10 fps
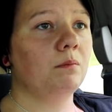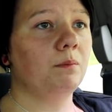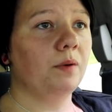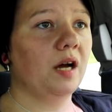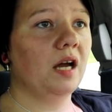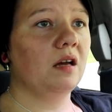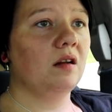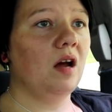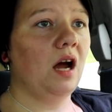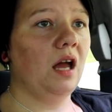But
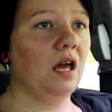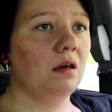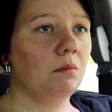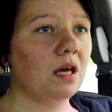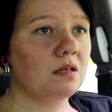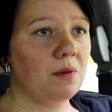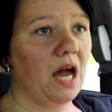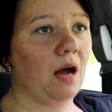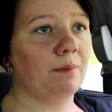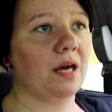it makes me
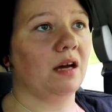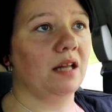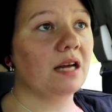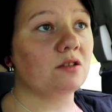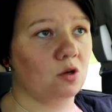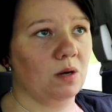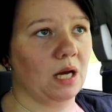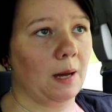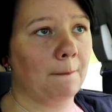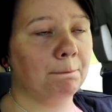happy. I like doing
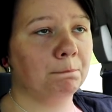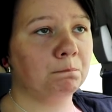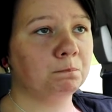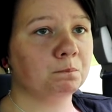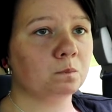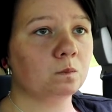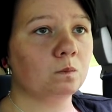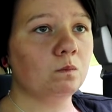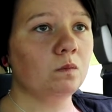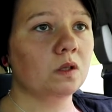it.
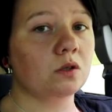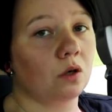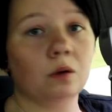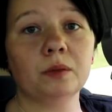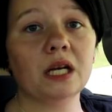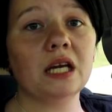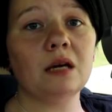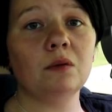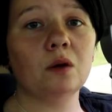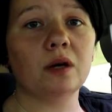So I'm gonna
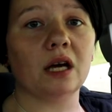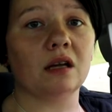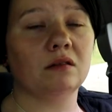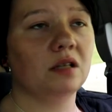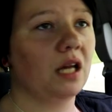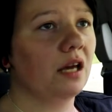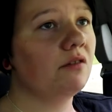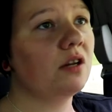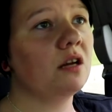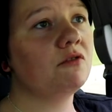keep doing it.
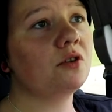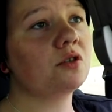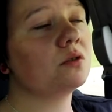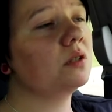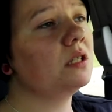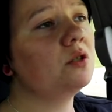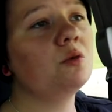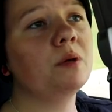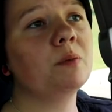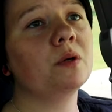Even if there's only 2
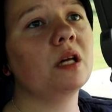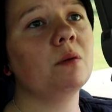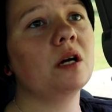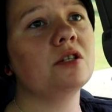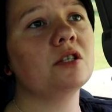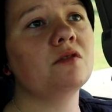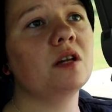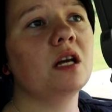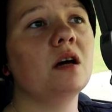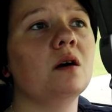people that watch this
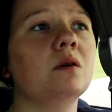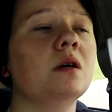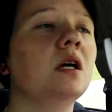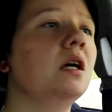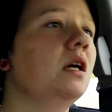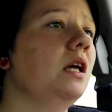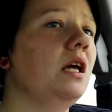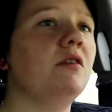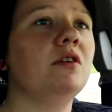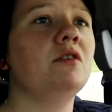video,
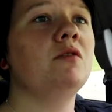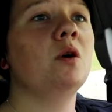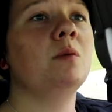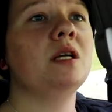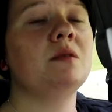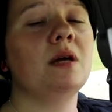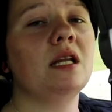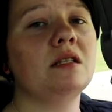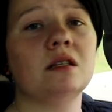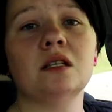even if nobody's made
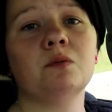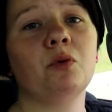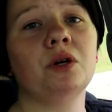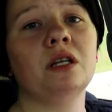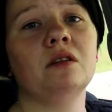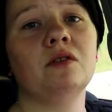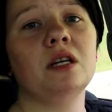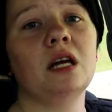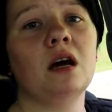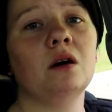it to this point in the
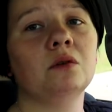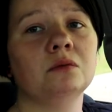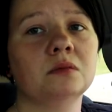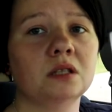video,